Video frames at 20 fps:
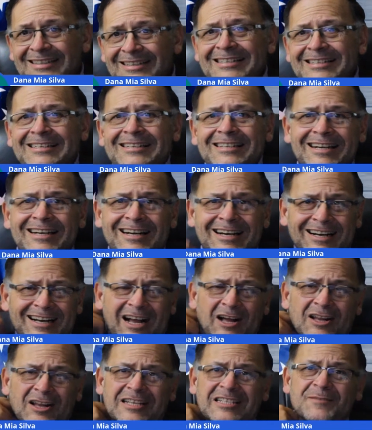I'll
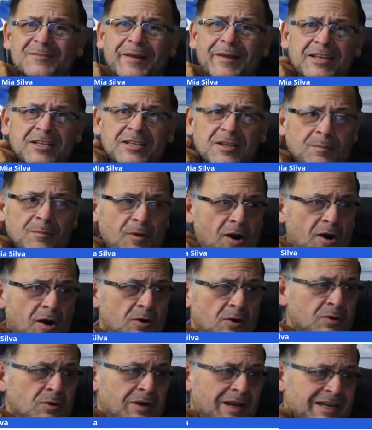explain
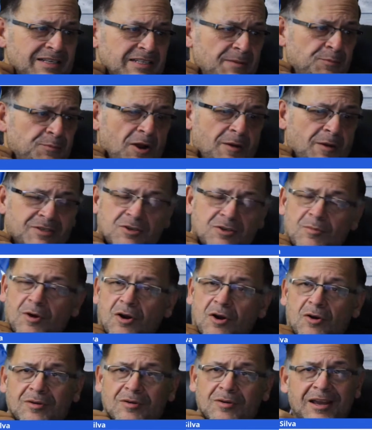tomorrow, guys. I promise
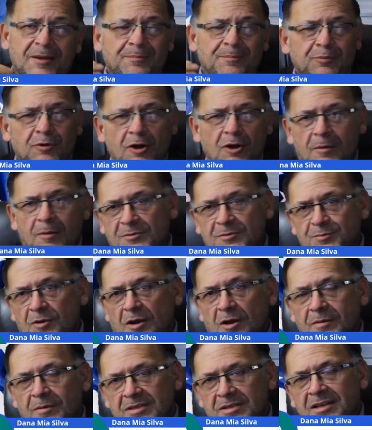tomorrow. I promise.
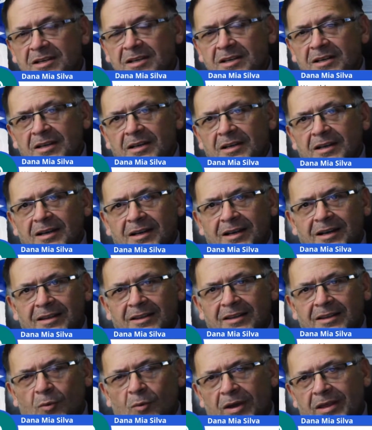
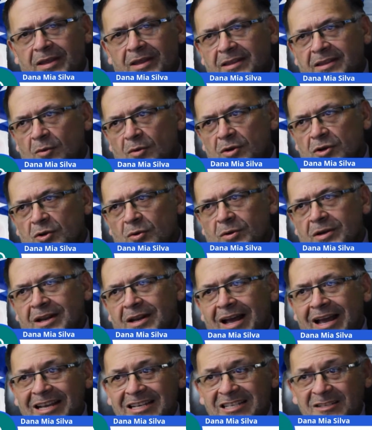The way that they were doing it.
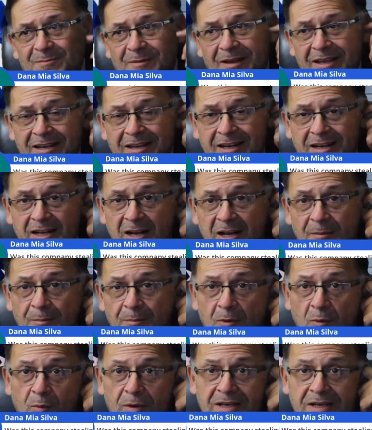I explained it a couple
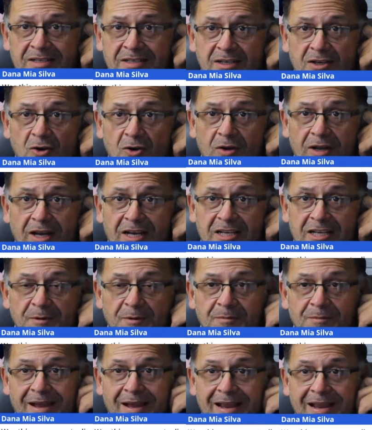of weeks ago, guys, but
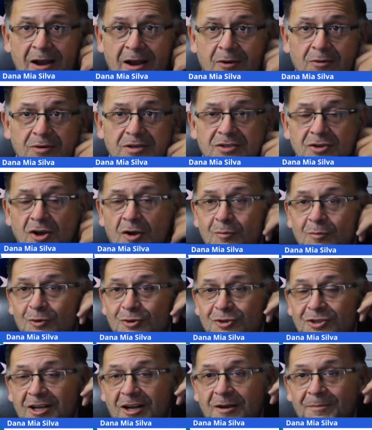my hour is
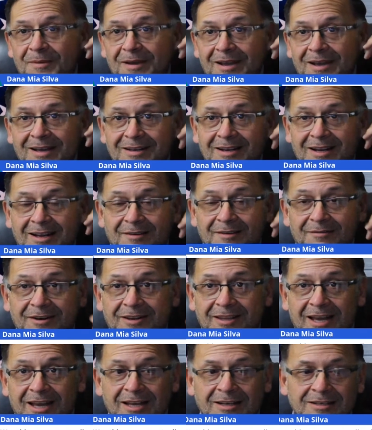almost up. And a la
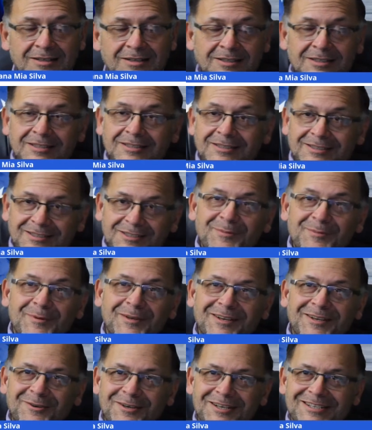verdad, it's been a
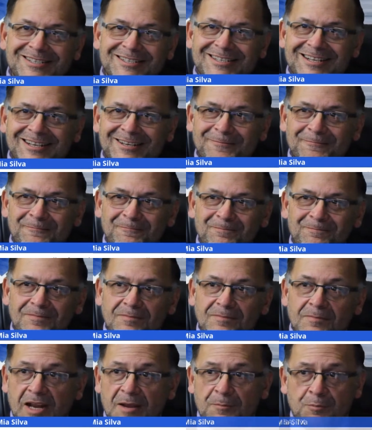crazy day.
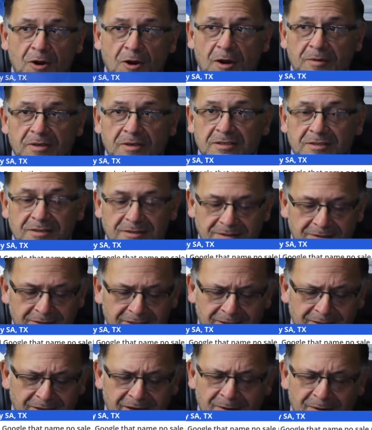But I promise.
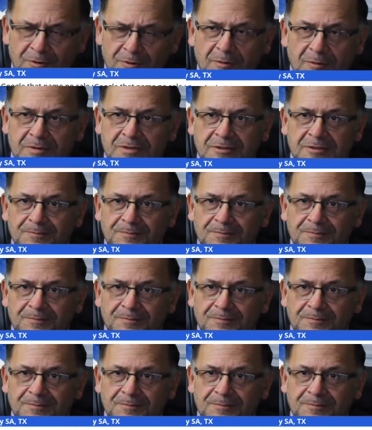I promise.